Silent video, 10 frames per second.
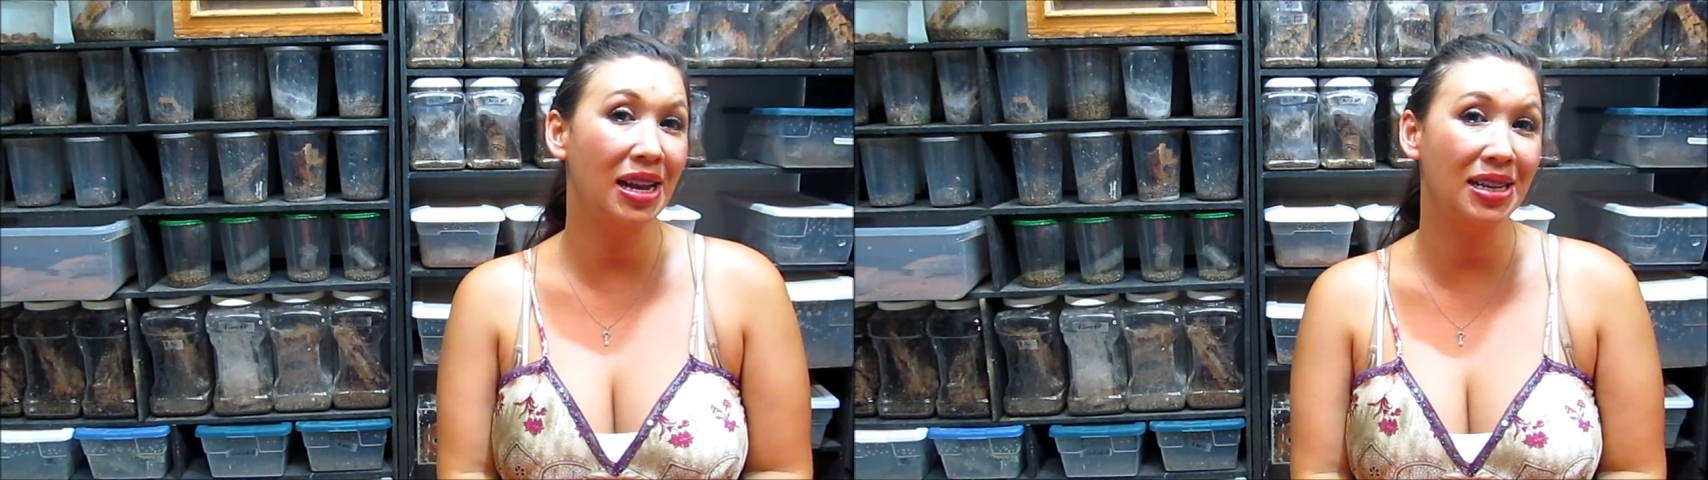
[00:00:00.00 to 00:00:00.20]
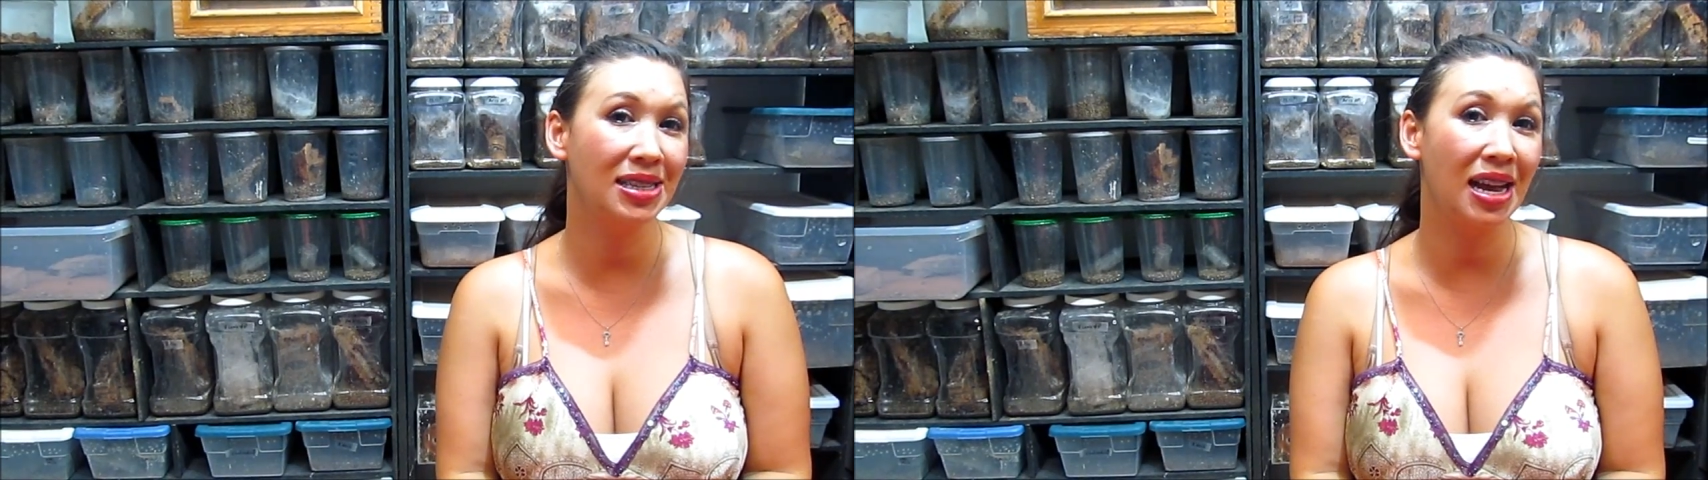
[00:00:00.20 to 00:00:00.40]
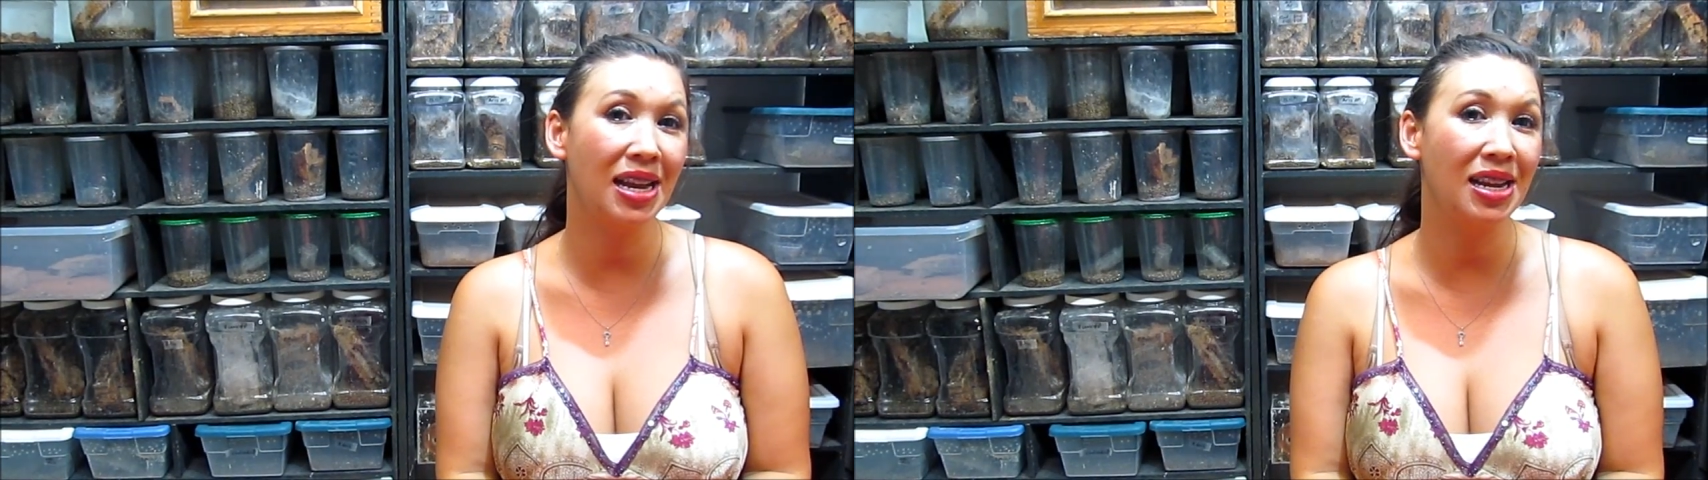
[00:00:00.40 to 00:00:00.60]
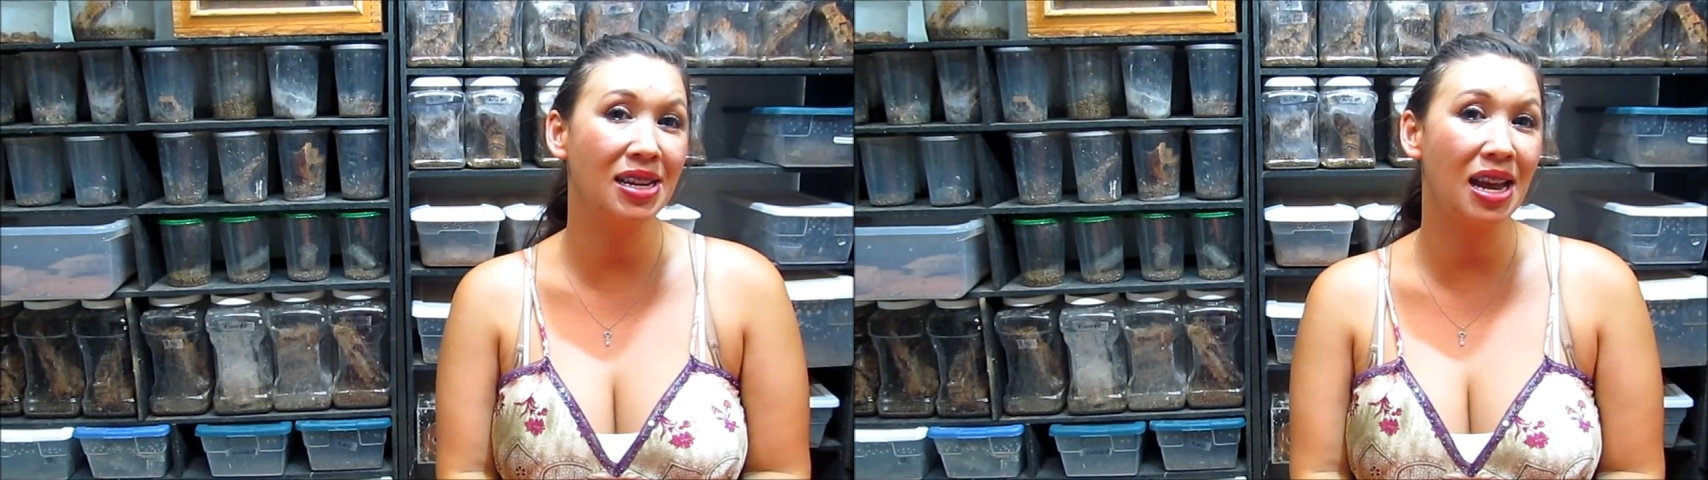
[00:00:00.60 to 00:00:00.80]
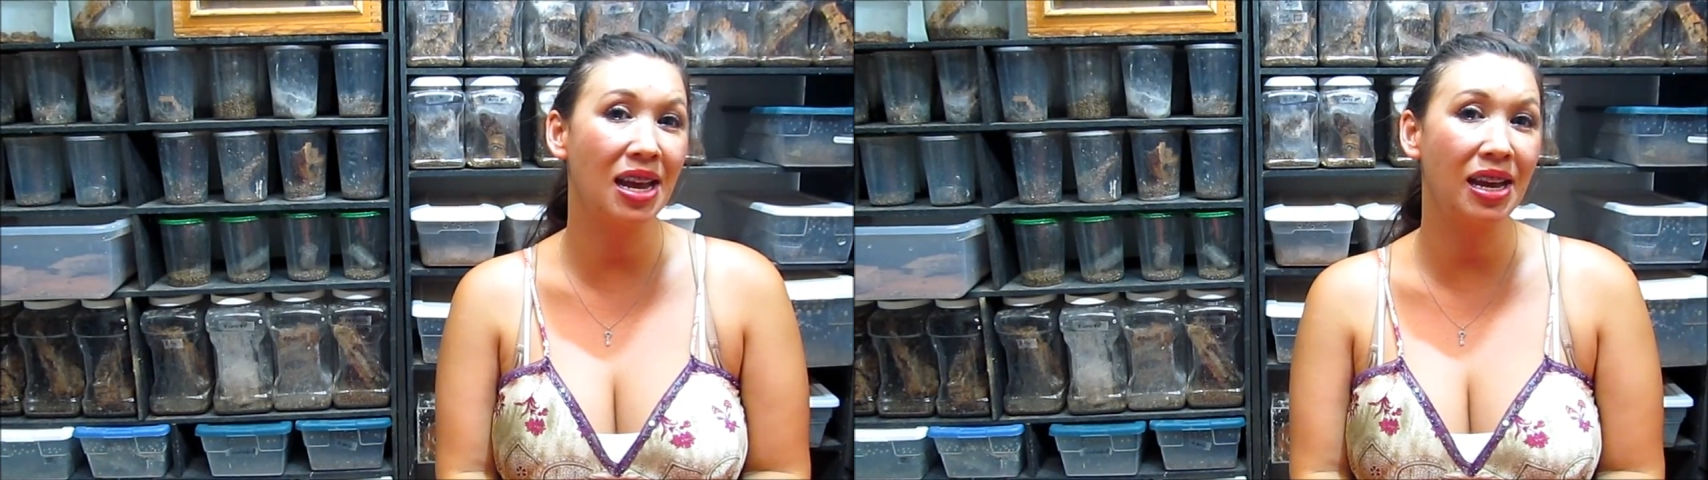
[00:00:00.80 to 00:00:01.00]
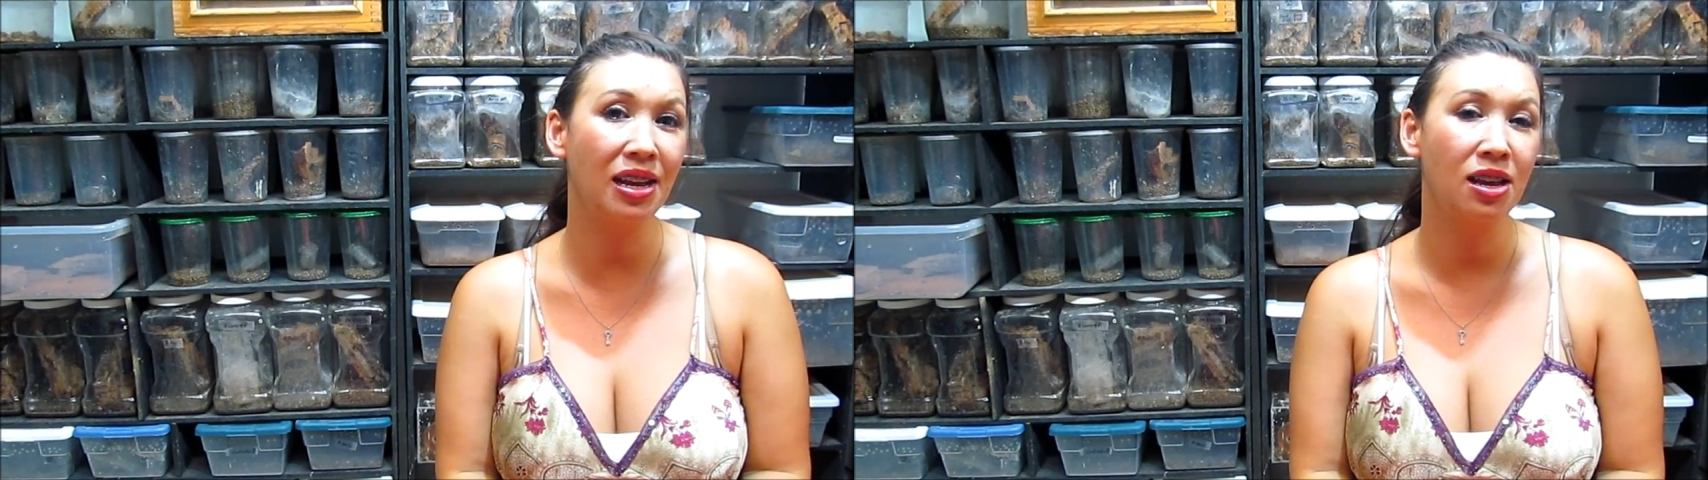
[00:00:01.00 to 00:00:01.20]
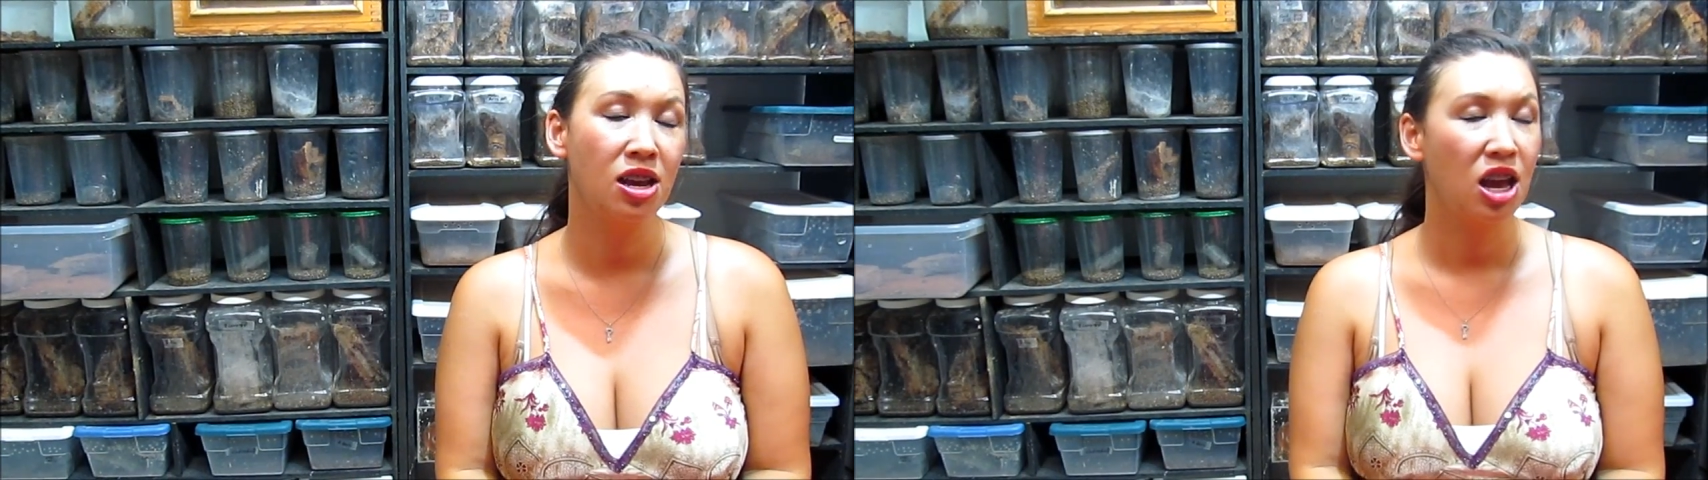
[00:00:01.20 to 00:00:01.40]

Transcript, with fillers: exciting day.